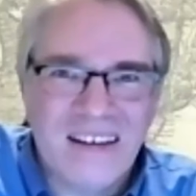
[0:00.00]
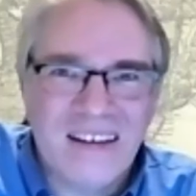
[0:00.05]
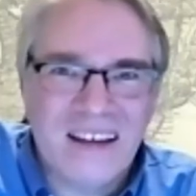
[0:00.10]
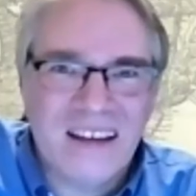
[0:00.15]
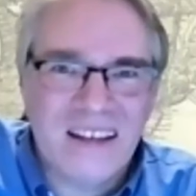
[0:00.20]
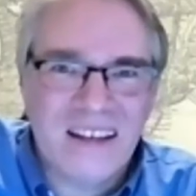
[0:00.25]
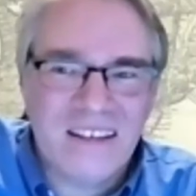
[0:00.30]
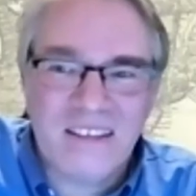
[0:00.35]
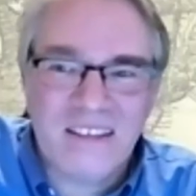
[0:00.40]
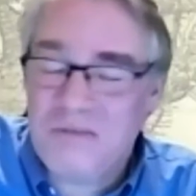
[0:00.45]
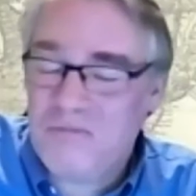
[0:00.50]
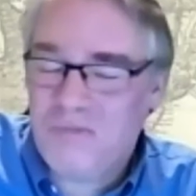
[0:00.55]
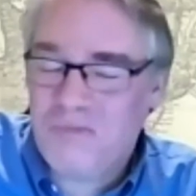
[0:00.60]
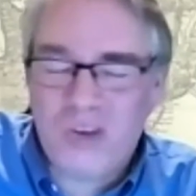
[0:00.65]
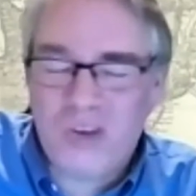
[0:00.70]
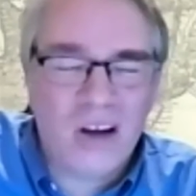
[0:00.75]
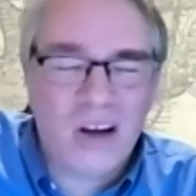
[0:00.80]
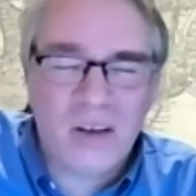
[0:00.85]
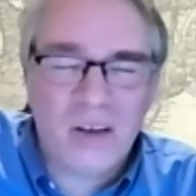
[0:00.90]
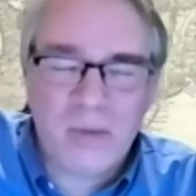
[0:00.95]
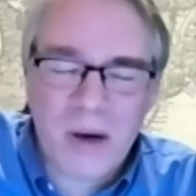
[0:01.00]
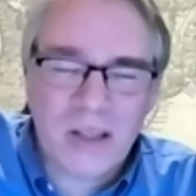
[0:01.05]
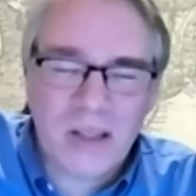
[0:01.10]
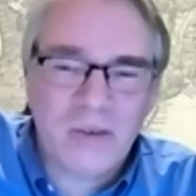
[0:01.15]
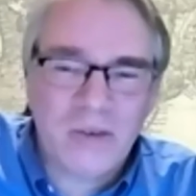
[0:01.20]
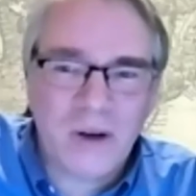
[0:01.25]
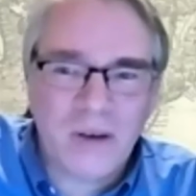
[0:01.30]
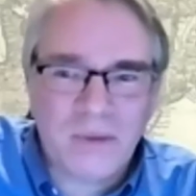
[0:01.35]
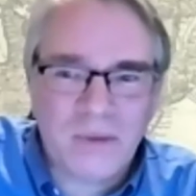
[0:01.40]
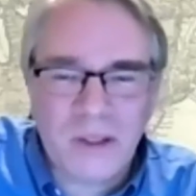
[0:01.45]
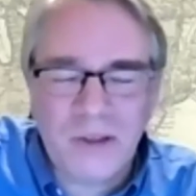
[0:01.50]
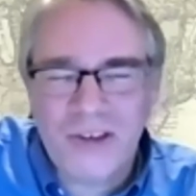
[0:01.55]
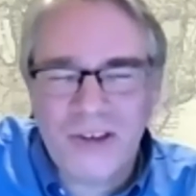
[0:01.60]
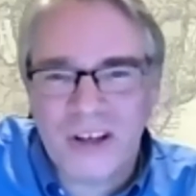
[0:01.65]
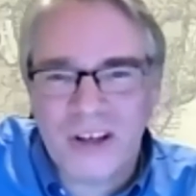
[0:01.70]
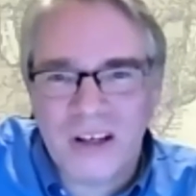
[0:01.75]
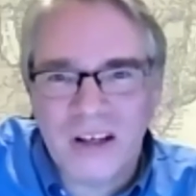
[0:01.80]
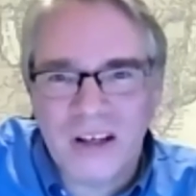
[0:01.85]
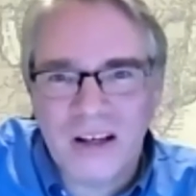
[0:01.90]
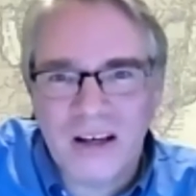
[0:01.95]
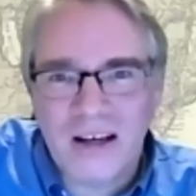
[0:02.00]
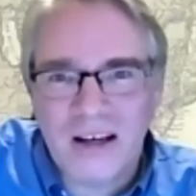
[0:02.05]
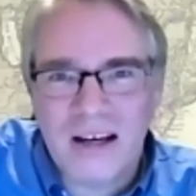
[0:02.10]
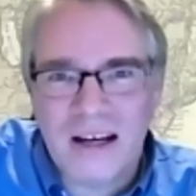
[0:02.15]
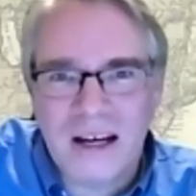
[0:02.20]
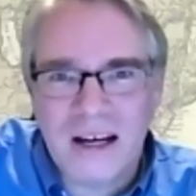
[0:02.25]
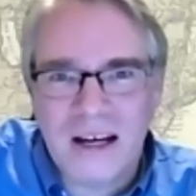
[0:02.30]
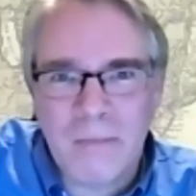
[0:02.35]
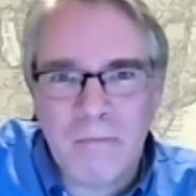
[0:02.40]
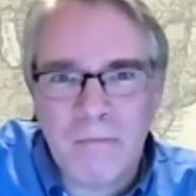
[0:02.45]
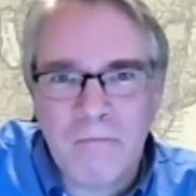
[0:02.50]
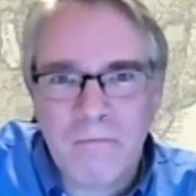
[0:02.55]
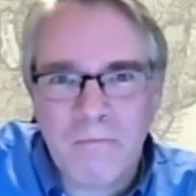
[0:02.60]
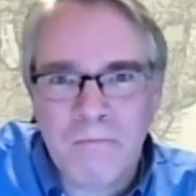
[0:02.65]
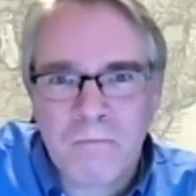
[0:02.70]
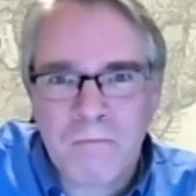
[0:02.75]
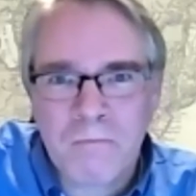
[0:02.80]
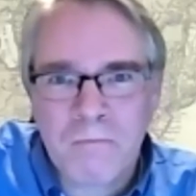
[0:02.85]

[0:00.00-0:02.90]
and talked about the revolution.